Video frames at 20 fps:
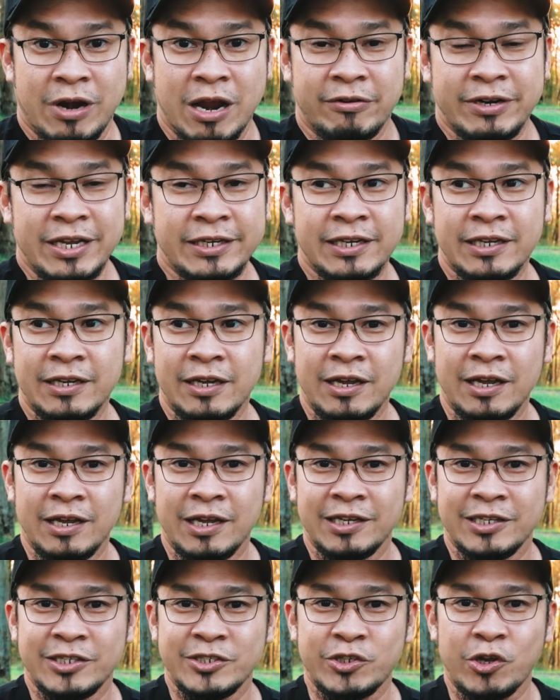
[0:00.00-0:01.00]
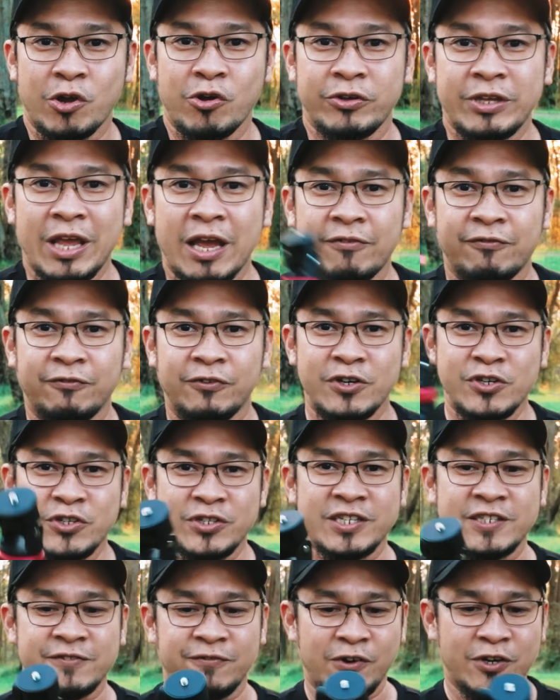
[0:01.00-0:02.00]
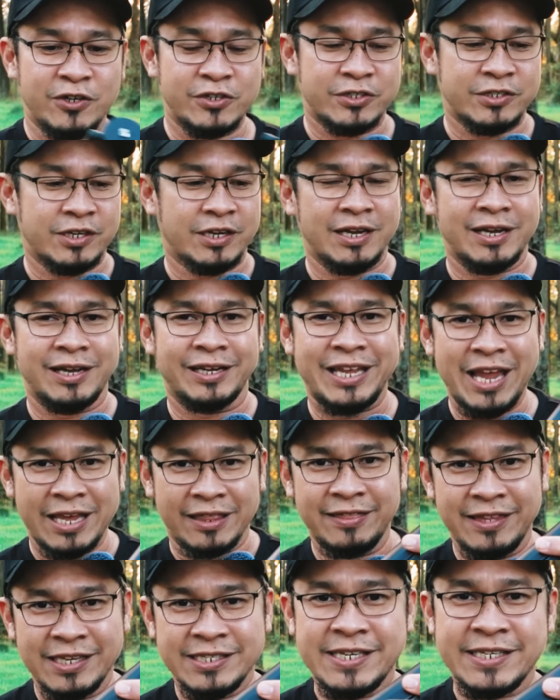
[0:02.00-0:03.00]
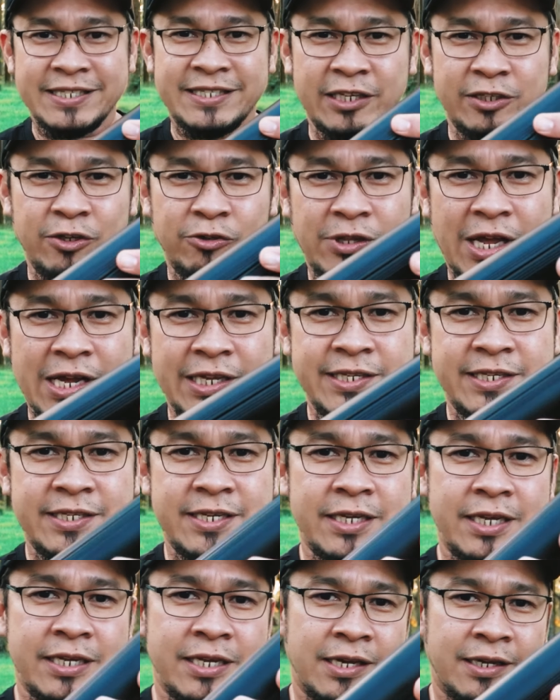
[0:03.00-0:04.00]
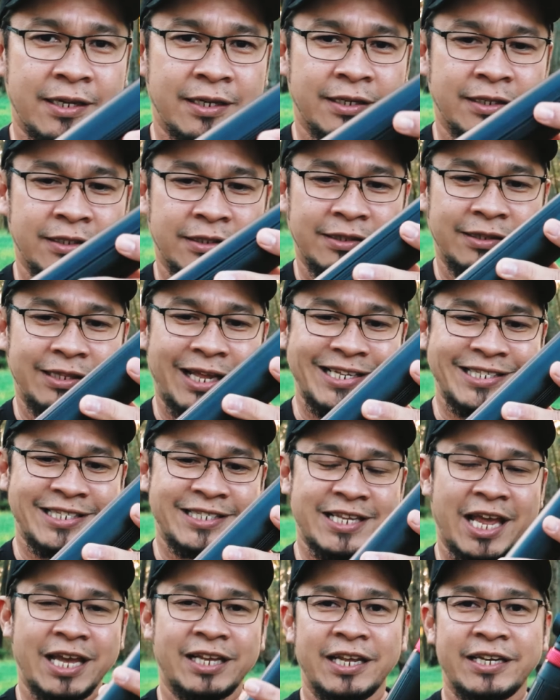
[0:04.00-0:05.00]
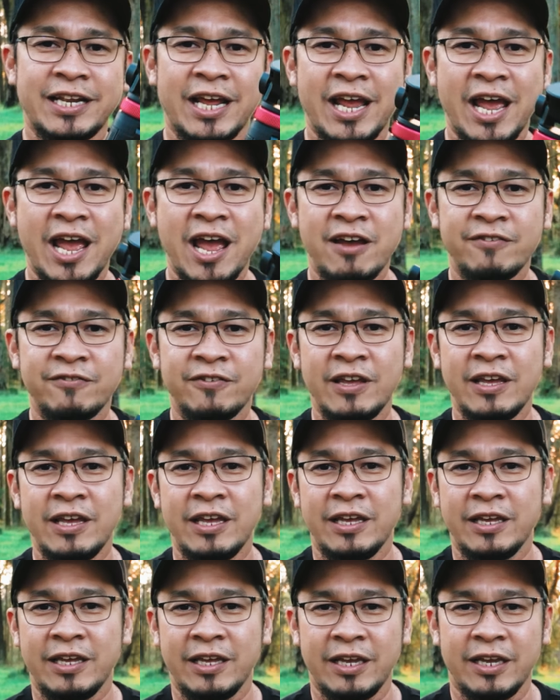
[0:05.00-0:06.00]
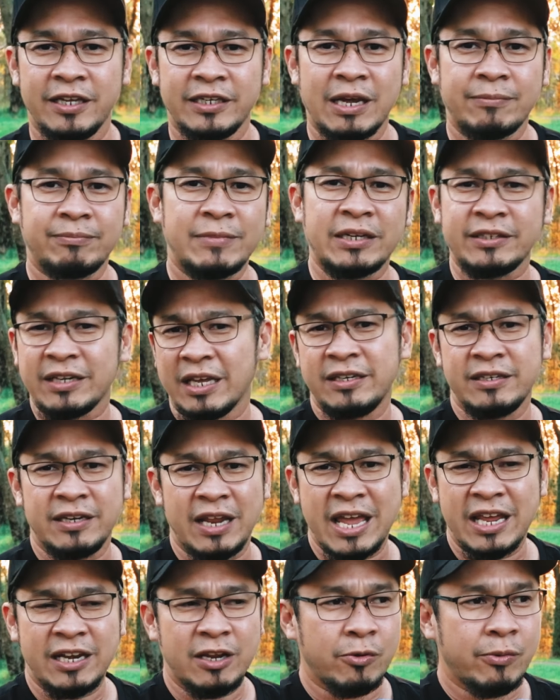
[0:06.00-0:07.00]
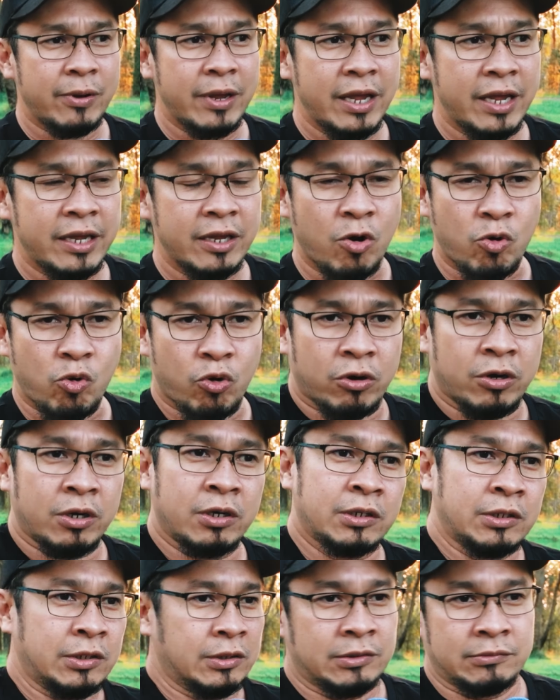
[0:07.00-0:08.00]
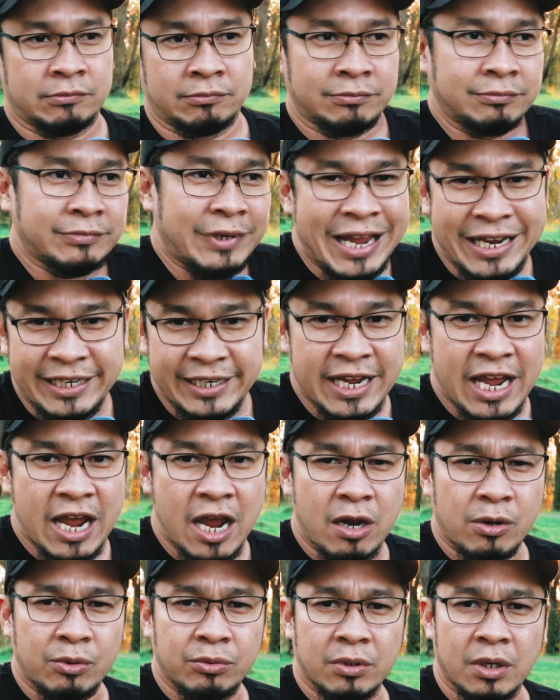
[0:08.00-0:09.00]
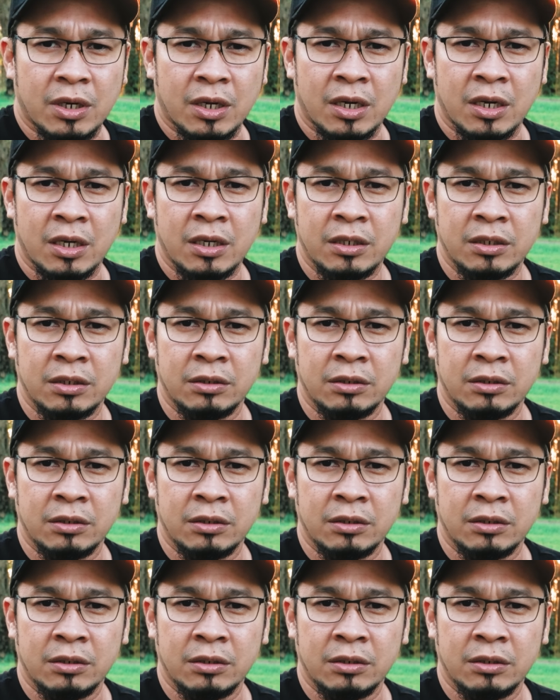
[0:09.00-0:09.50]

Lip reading: around it. So yeah, first things first. Again, this is the Ulanzi light stand that I have, and I'm not in any way or anyhow